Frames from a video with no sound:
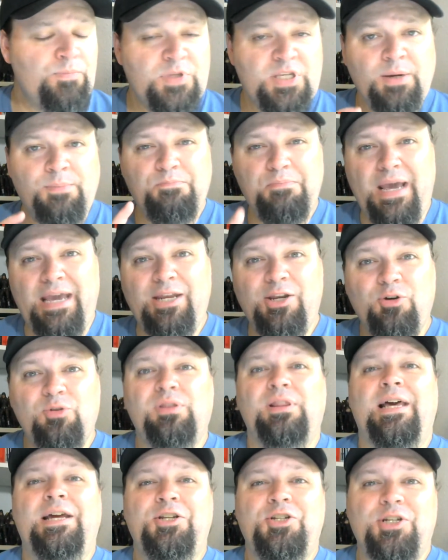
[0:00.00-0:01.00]
Tomato
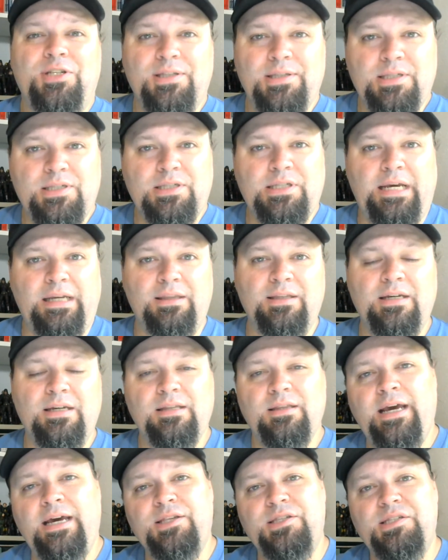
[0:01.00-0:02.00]
Legends set
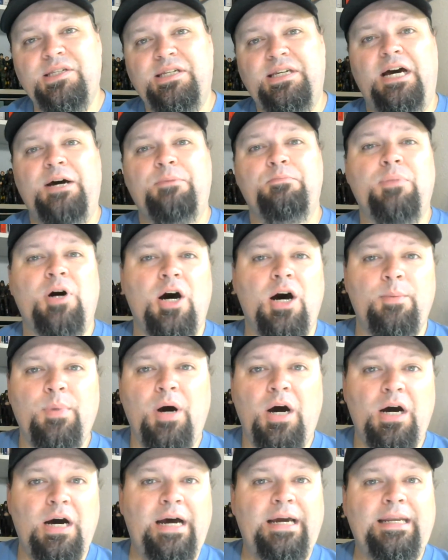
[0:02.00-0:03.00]
that has Gut Bomb,
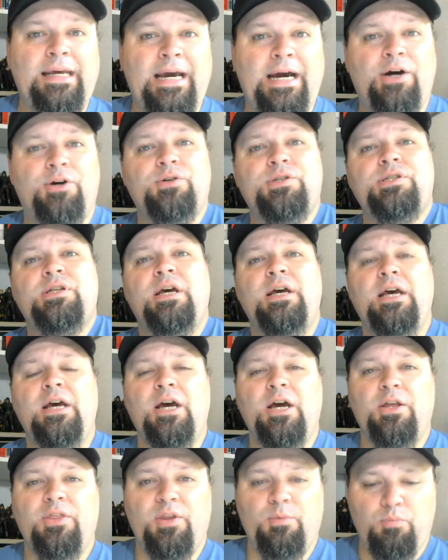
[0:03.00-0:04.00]
Hot House,
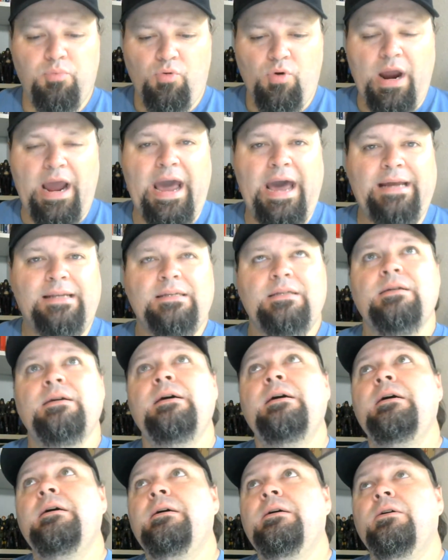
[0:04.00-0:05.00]
the Brat,
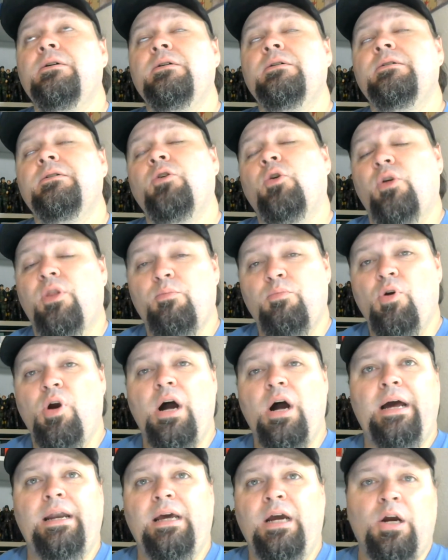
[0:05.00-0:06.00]
or the
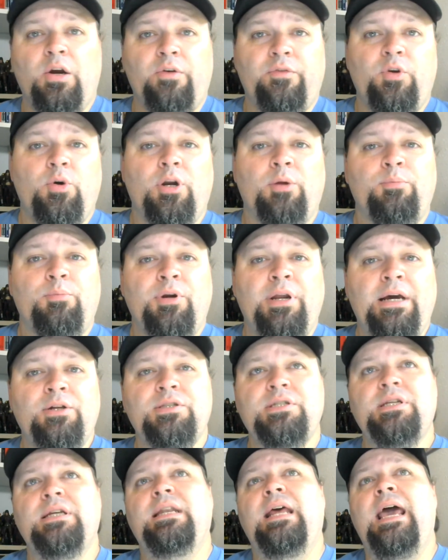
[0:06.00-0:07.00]
Brat, however you want to
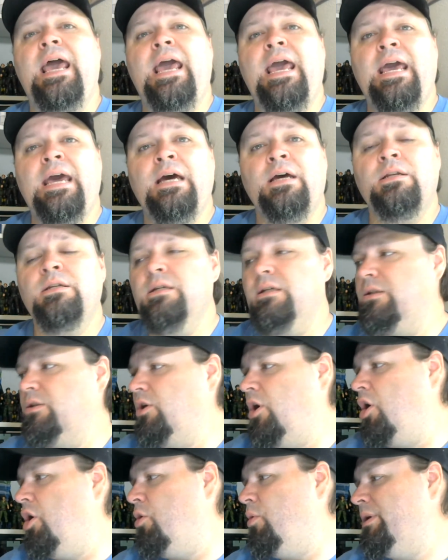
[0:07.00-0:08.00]
pronounce it, and
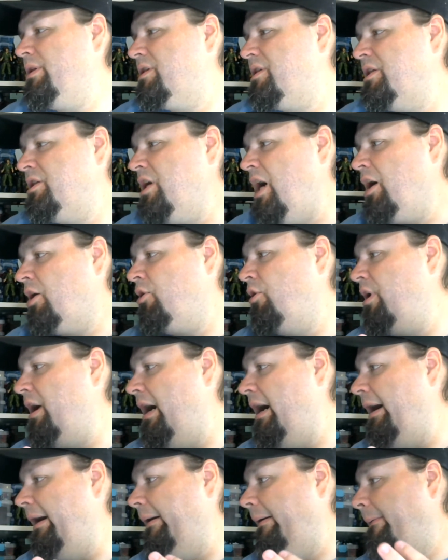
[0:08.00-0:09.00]
what's the taco
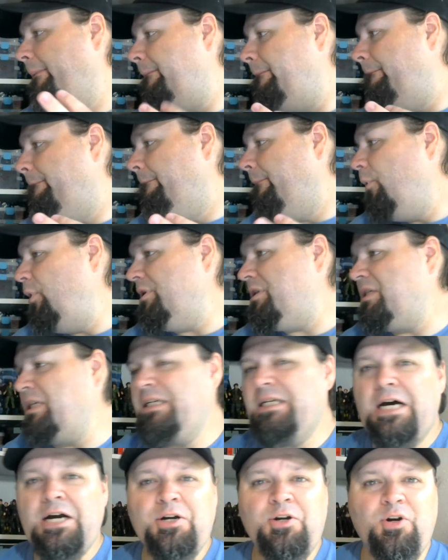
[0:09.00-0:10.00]
guy?
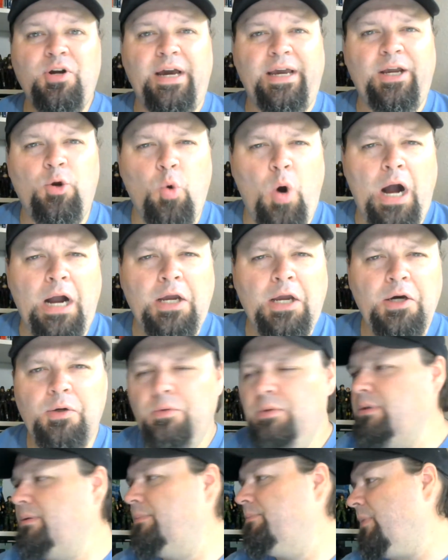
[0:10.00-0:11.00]

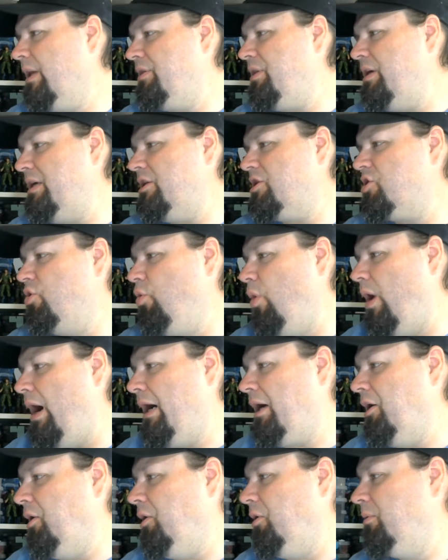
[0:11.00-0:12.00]
Guaco? I think it's
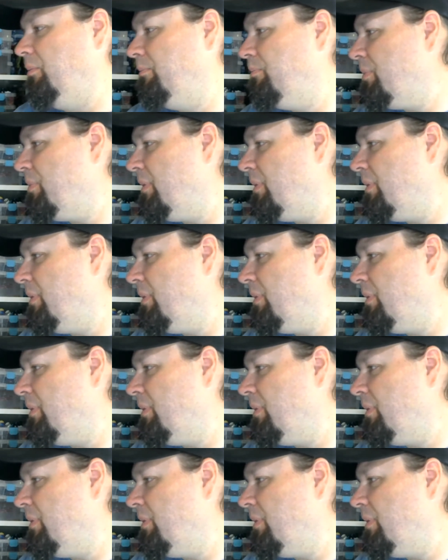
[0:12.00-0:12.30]
Guaco.